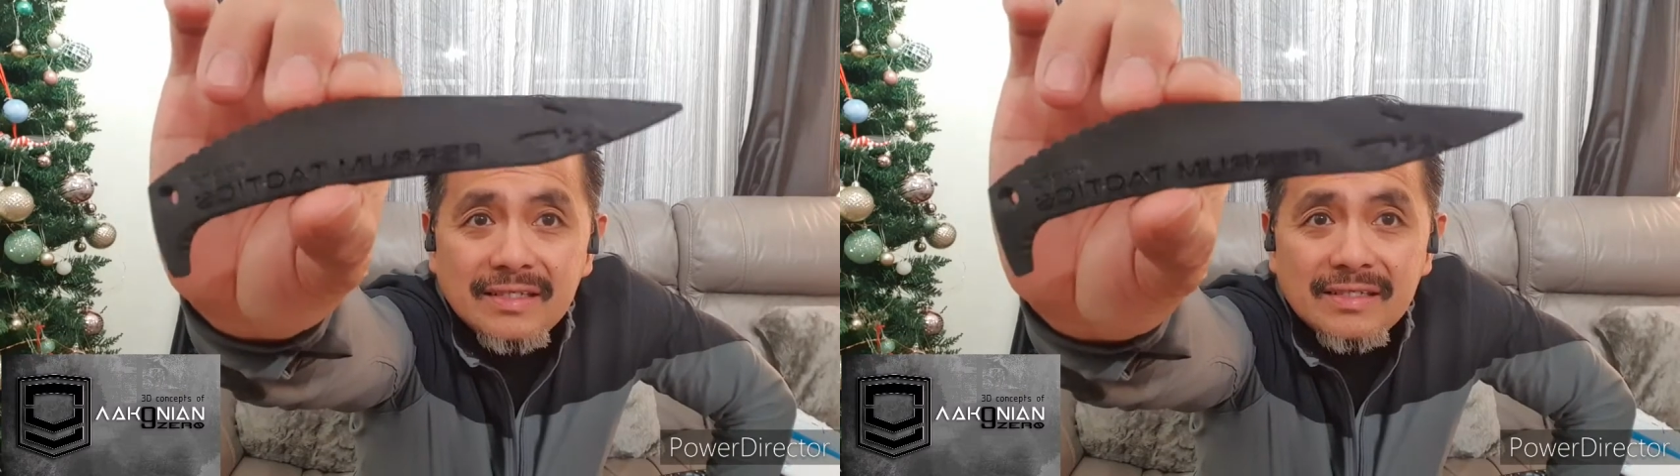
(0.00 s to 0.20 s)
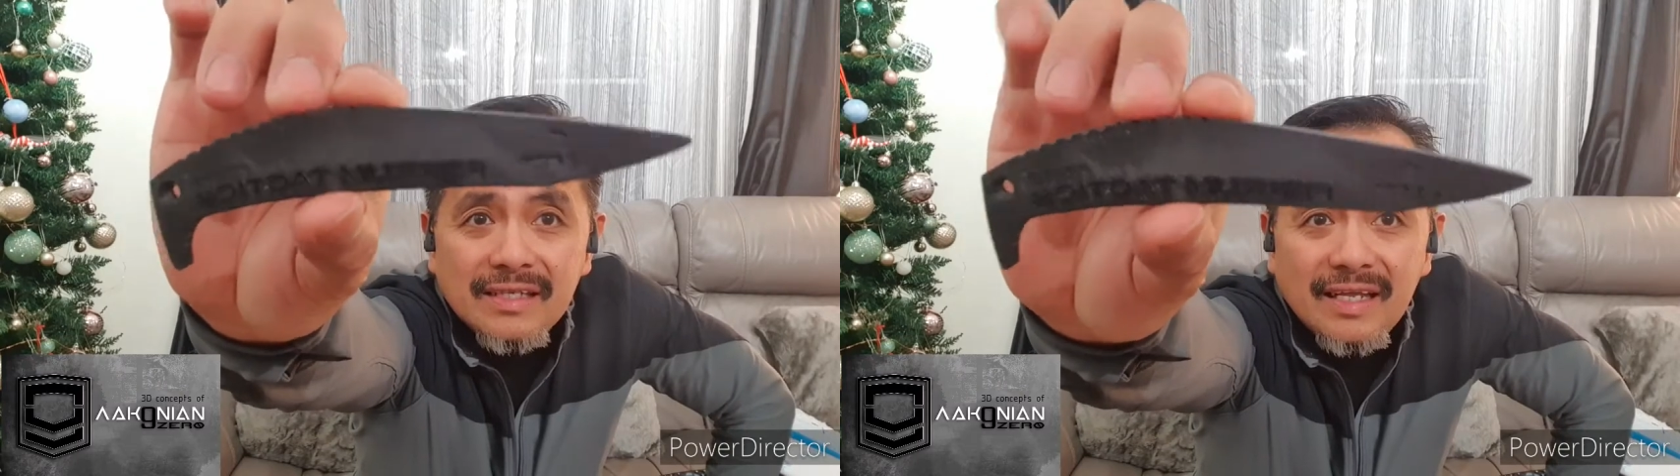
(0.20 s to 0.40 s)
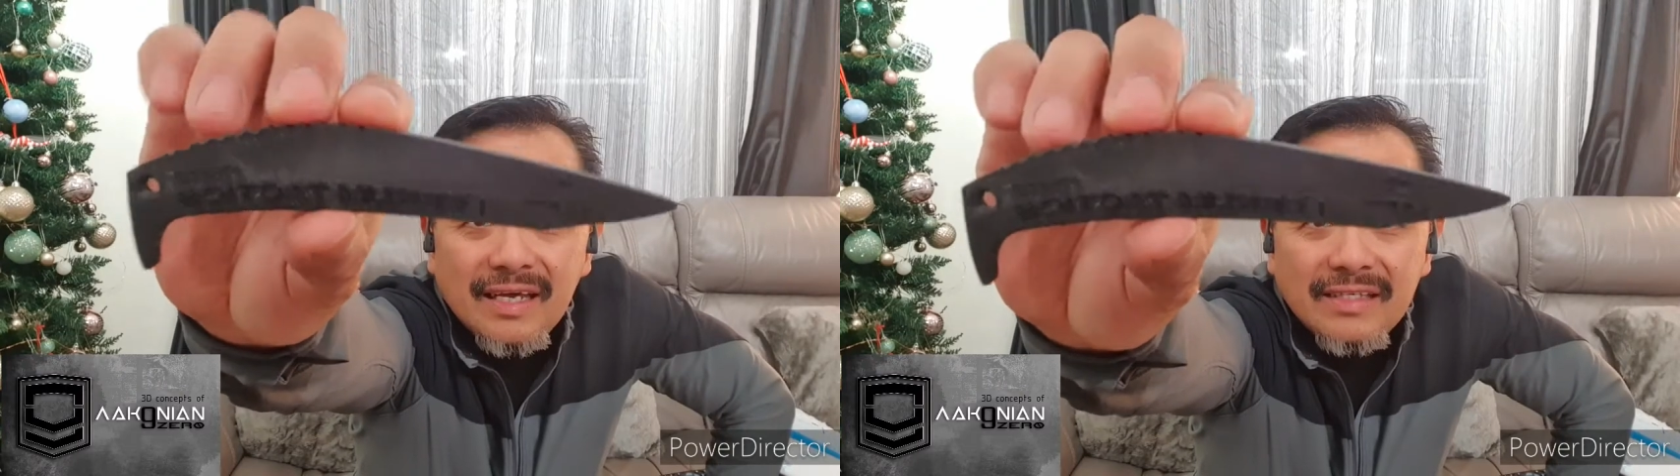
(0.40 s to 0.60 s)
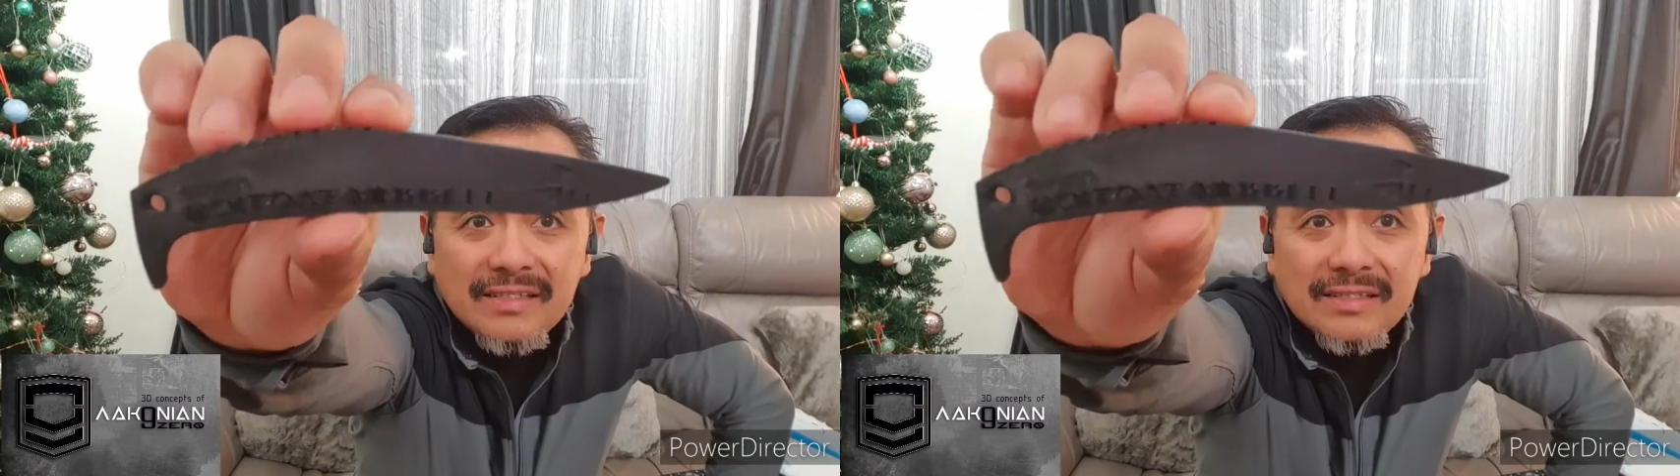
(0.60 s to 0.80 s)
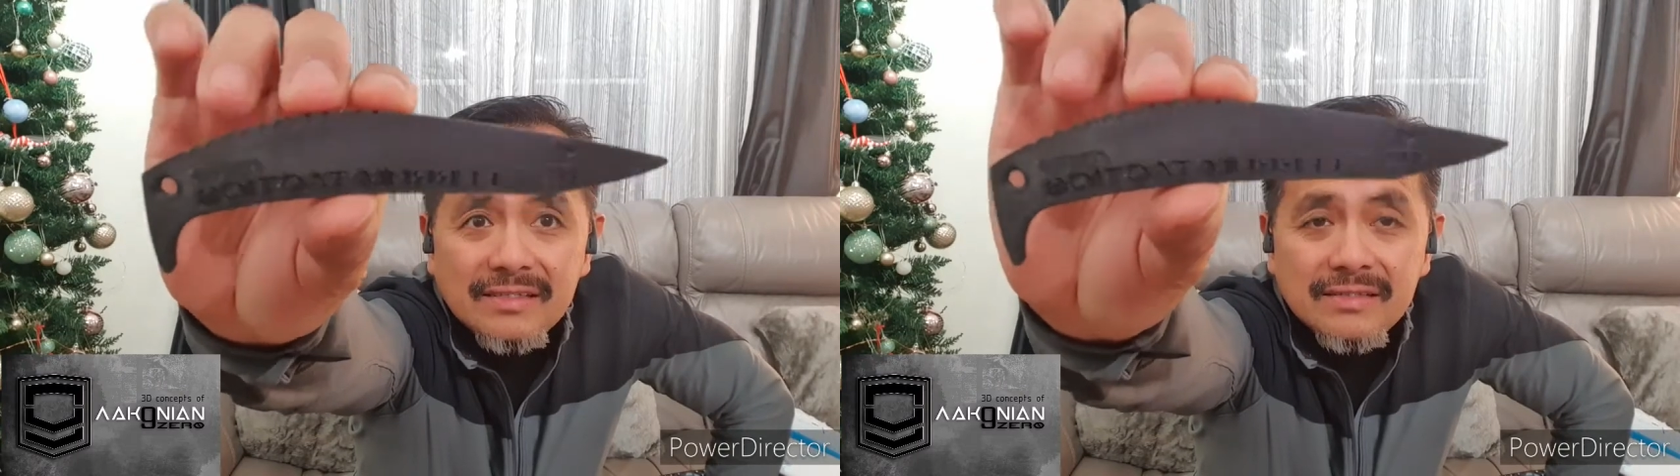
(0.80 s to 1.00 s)
has a
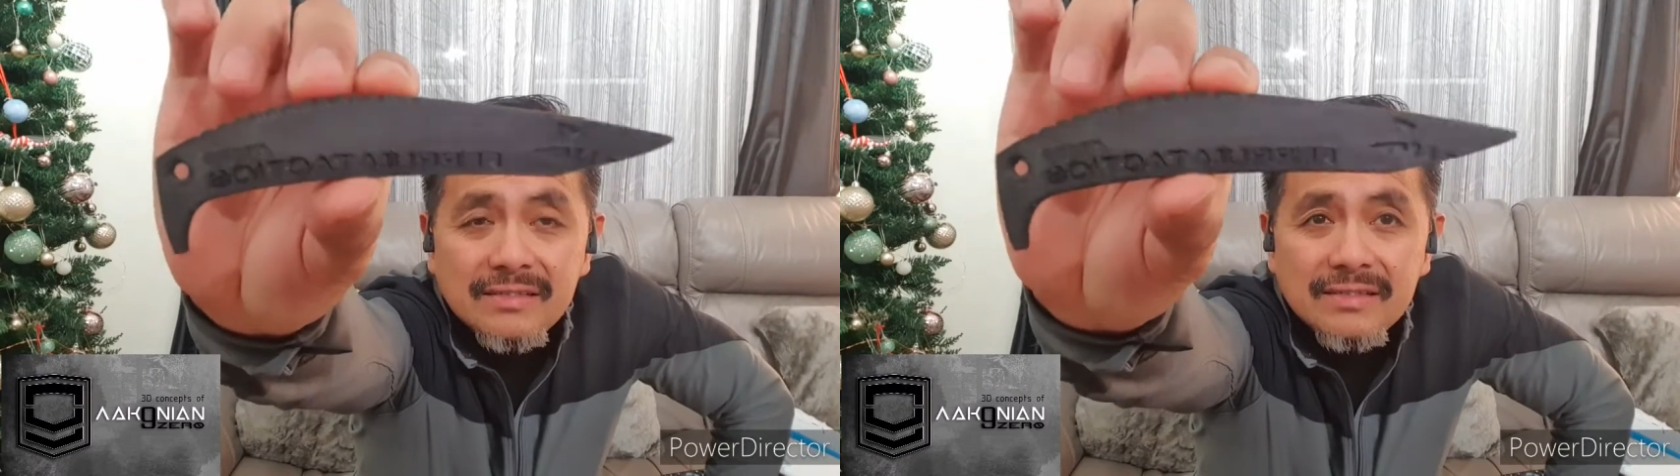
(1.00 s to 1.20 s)
nice